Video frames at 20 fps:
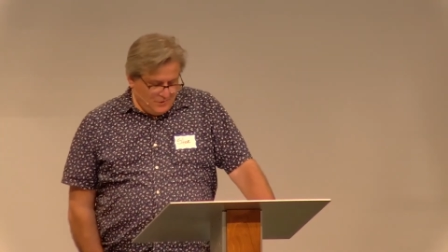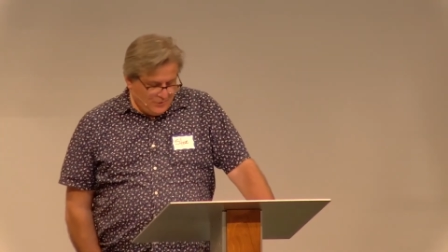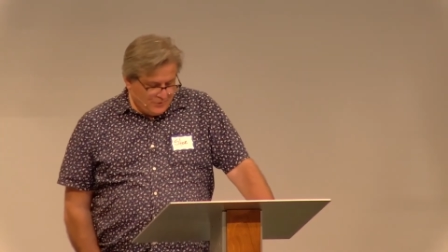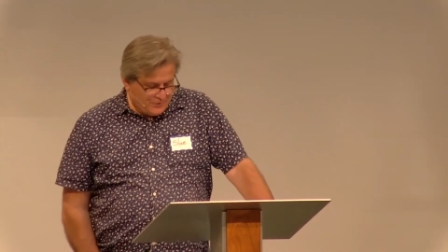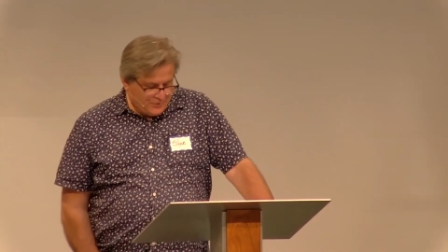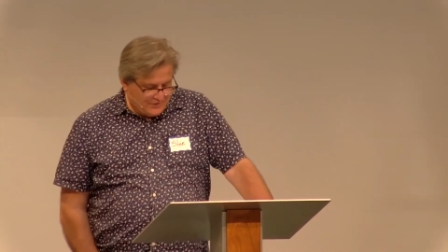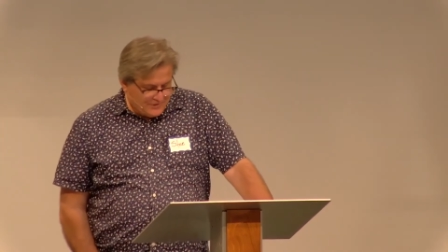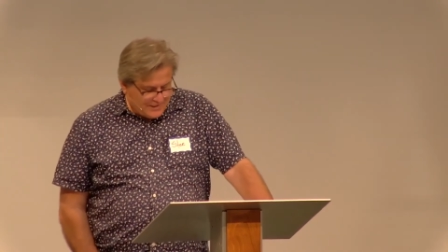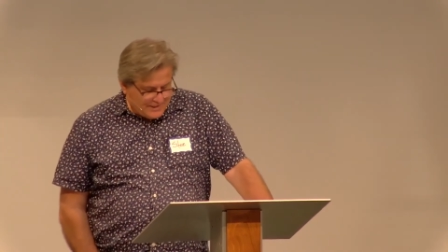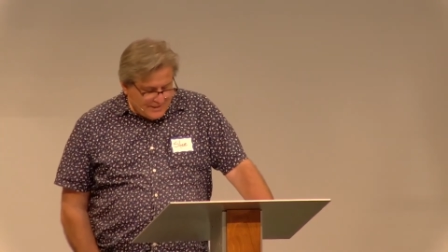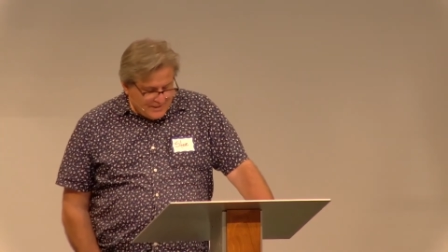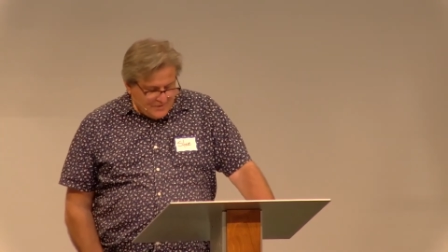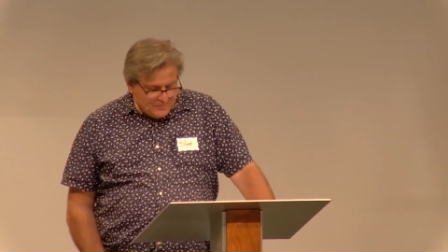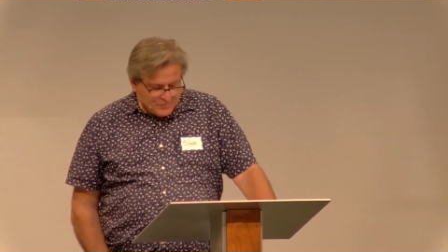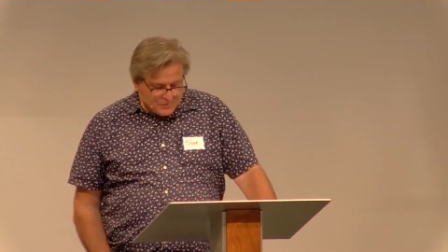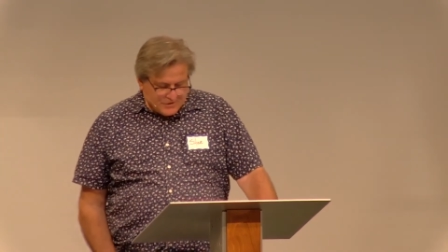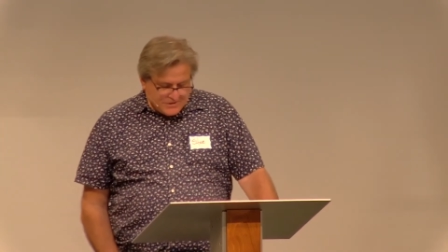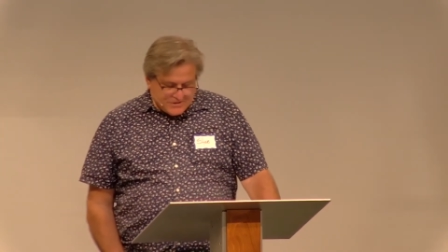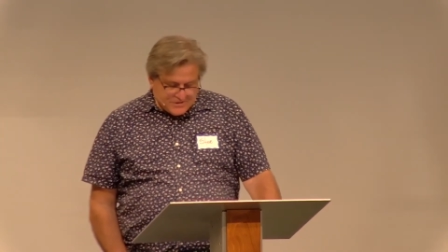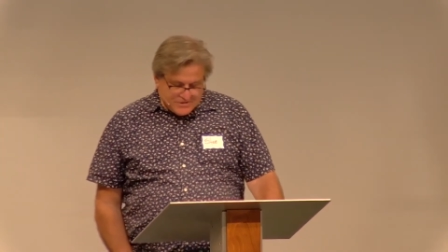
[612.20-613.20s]
who would
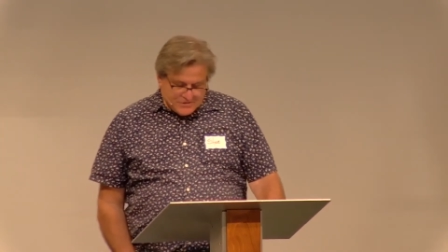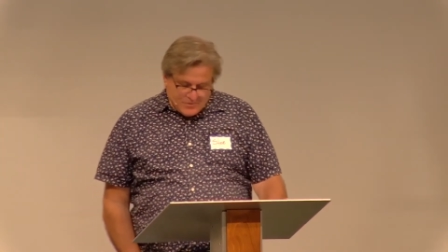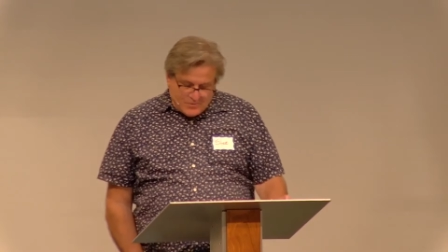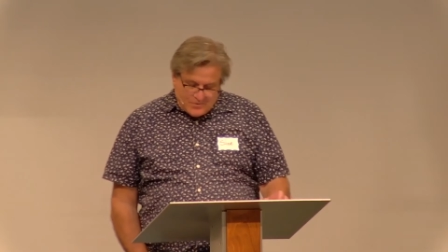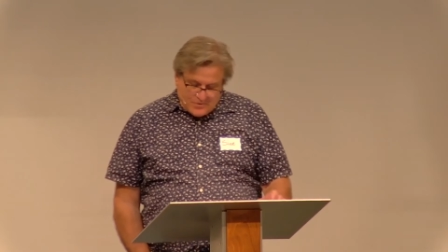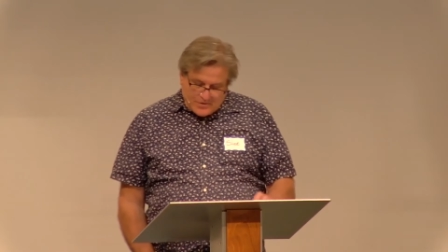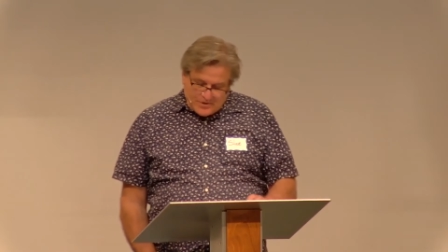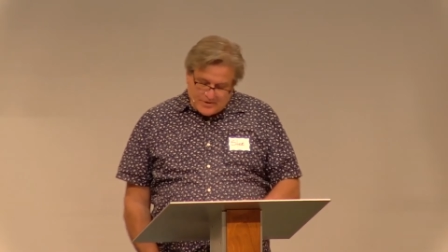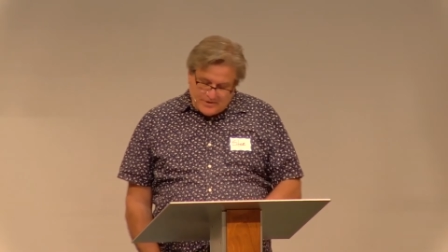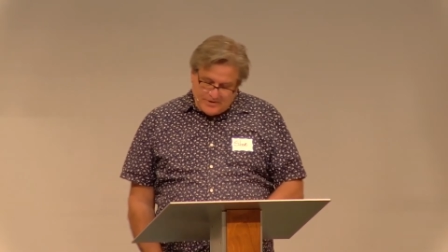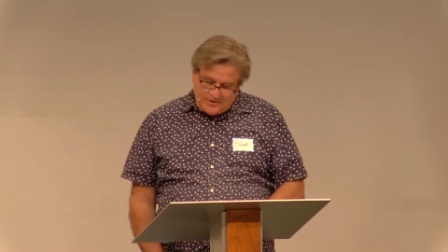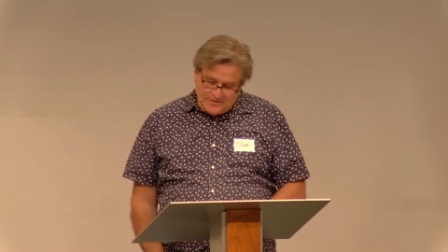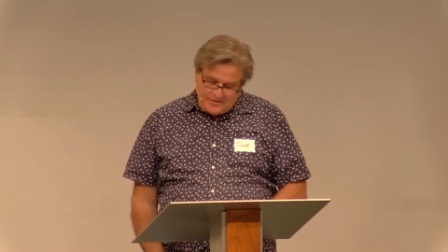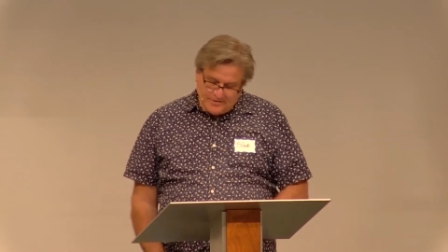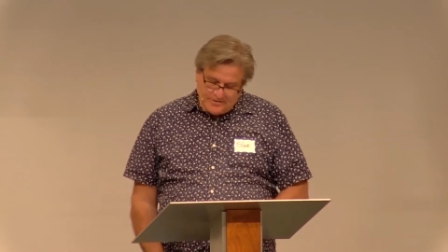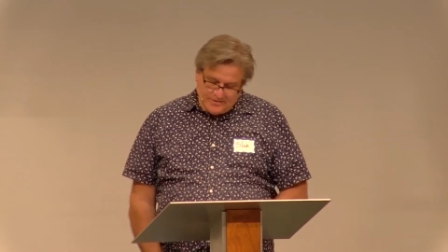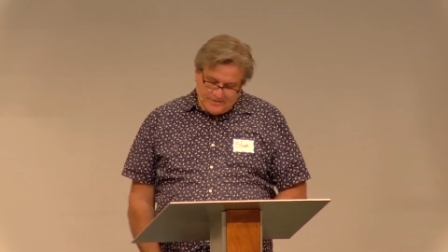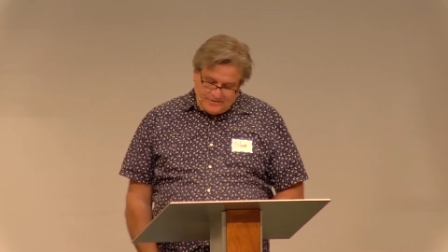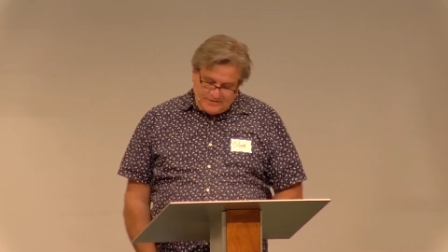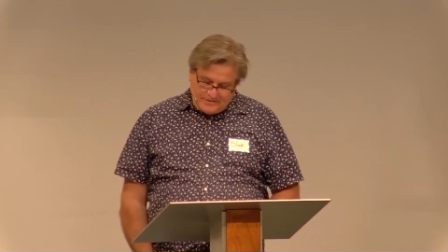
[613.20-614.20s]
redeem, restore,
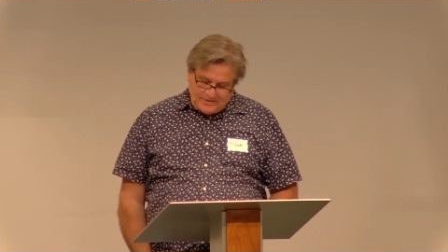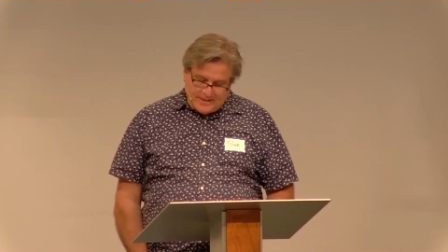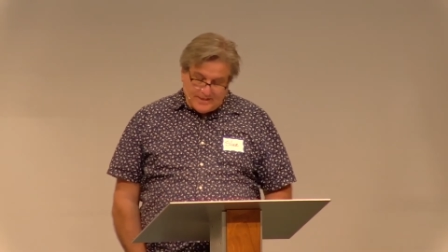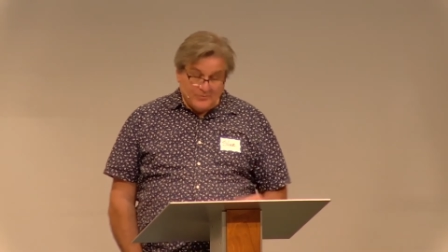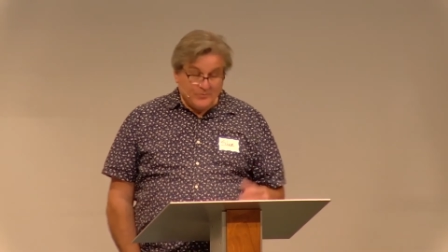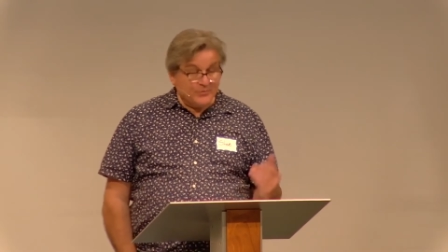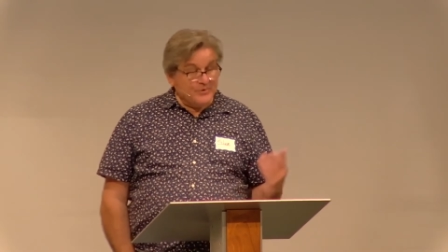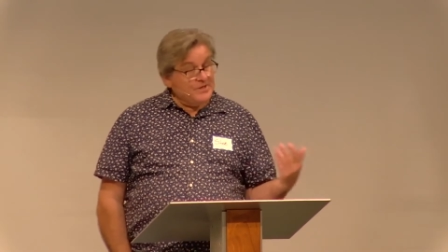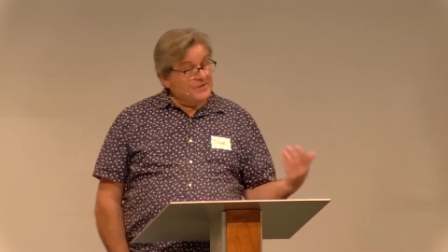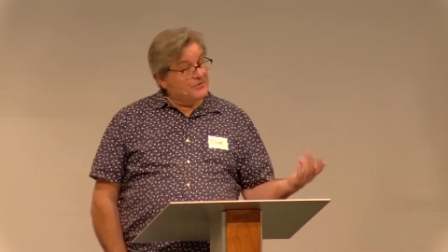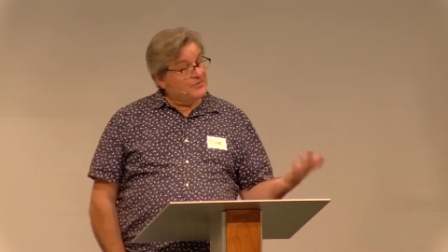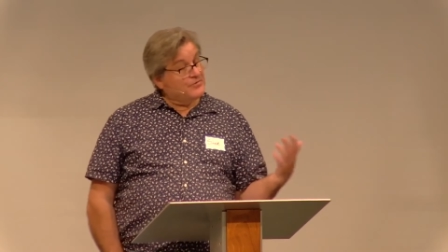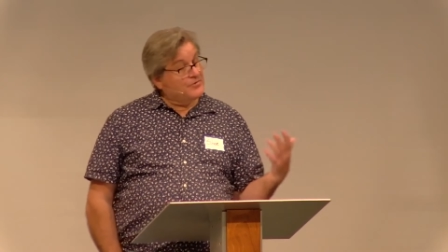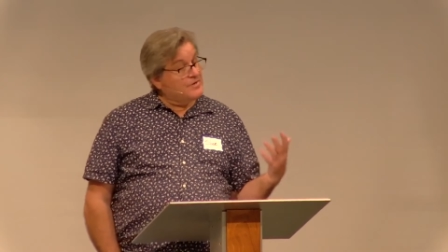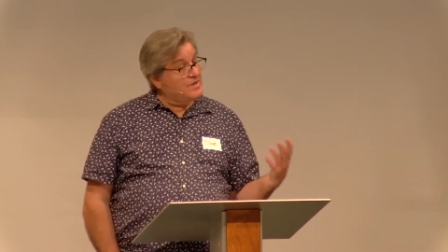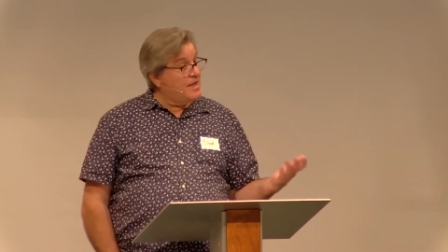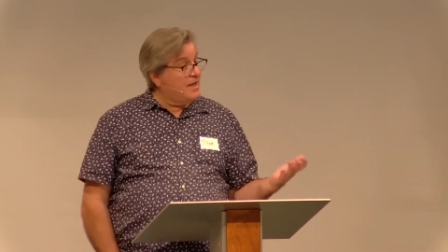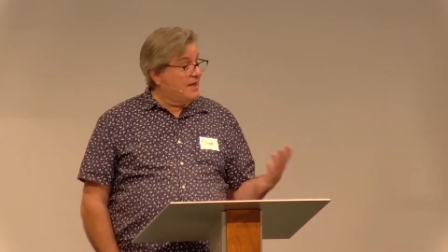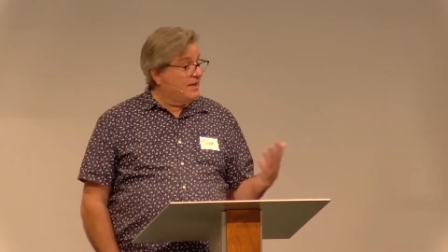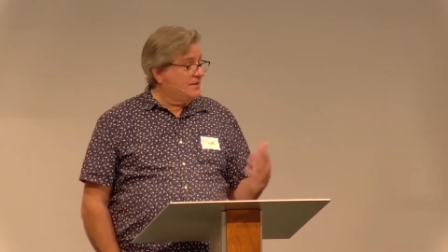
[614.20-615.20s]
and
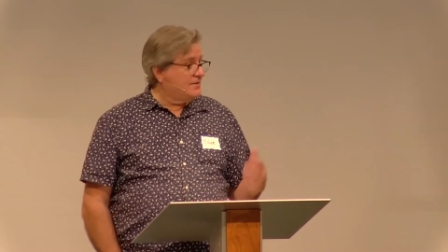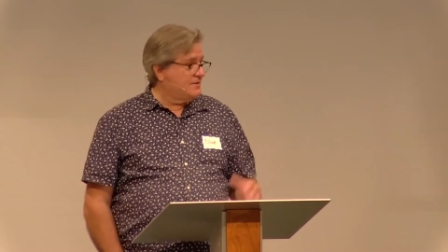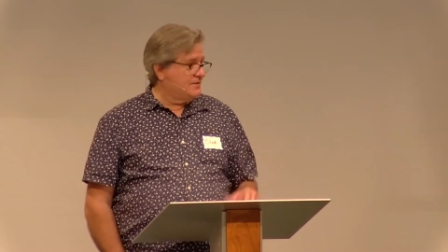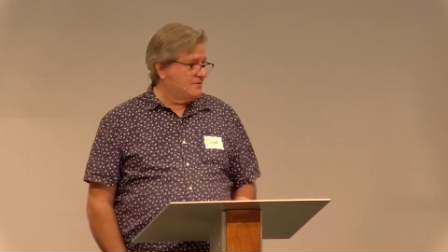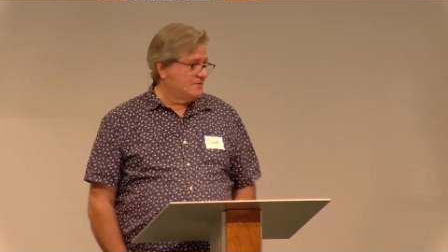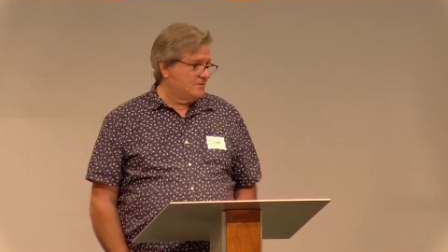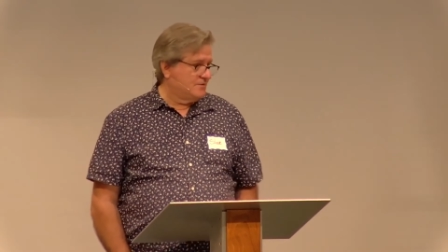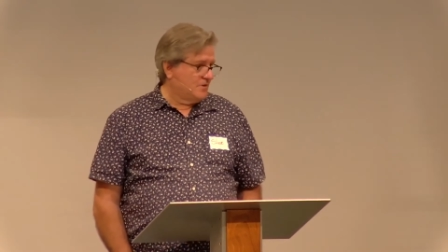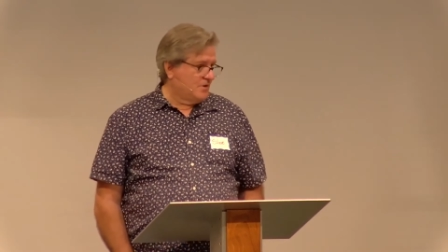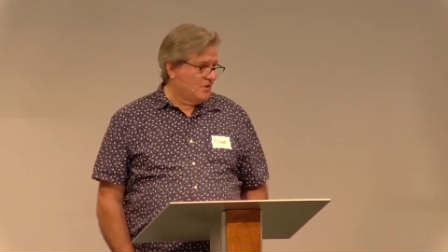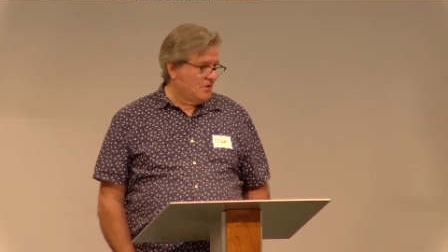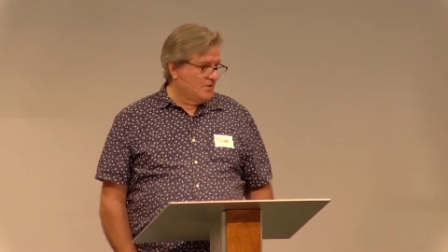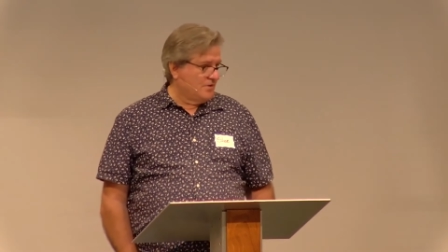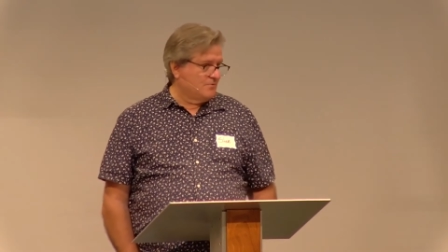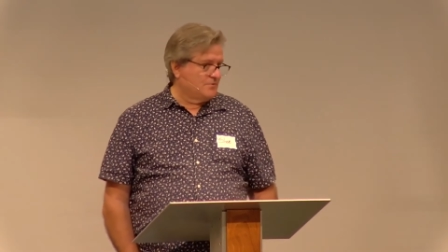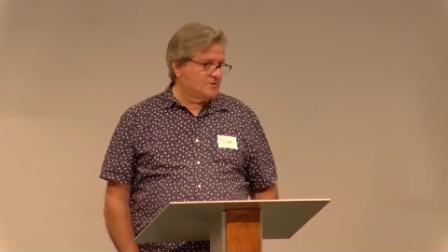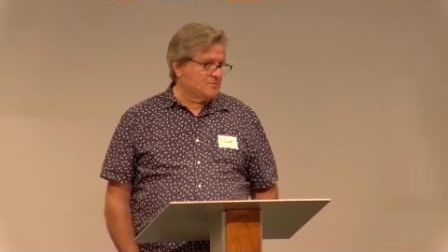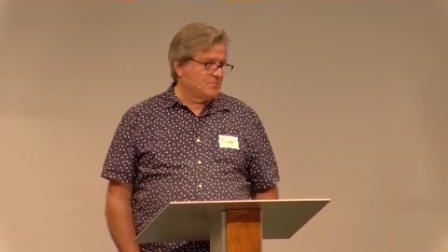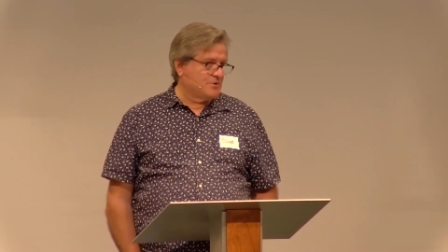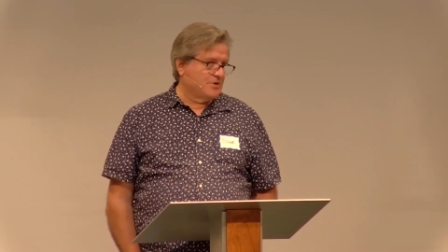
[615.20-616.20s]
recreate
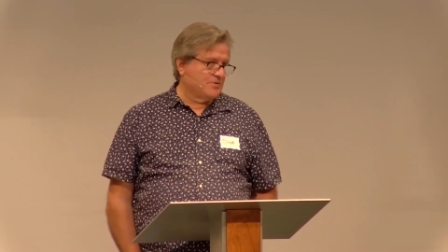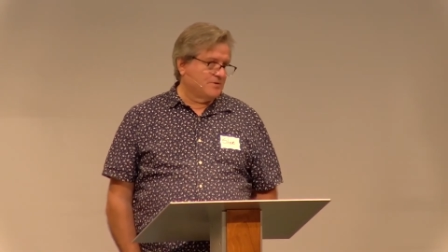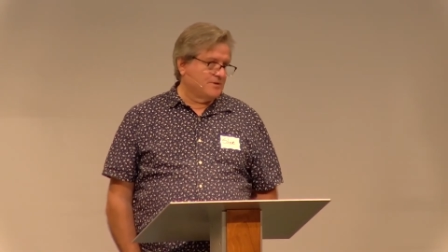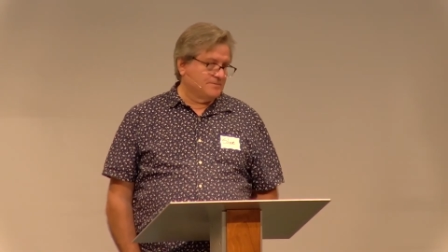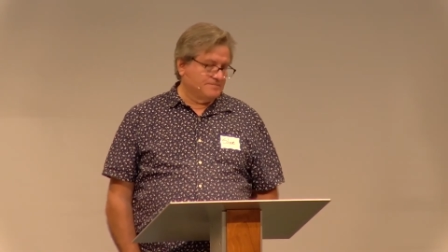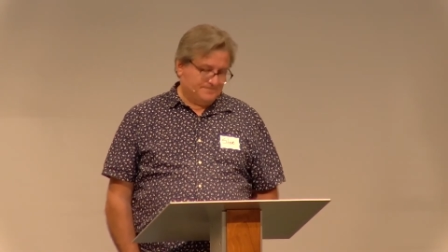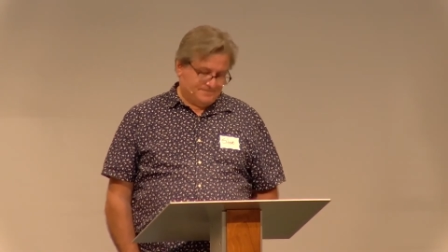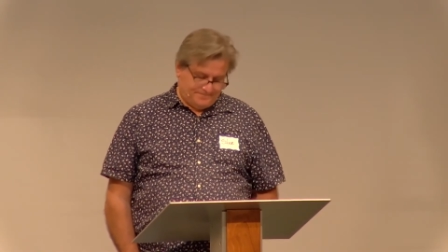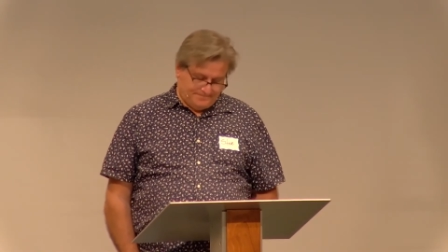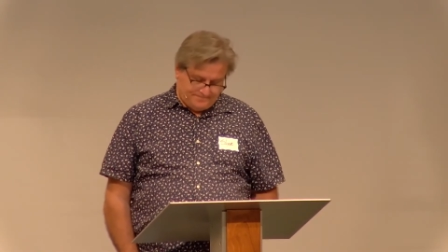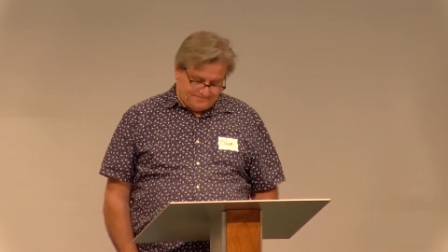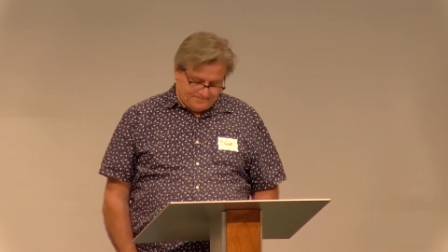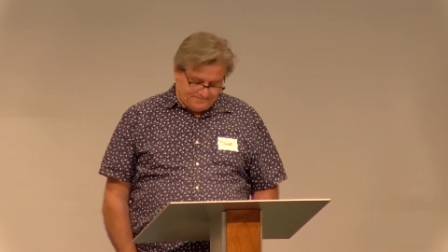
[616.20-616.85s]
all that was broken.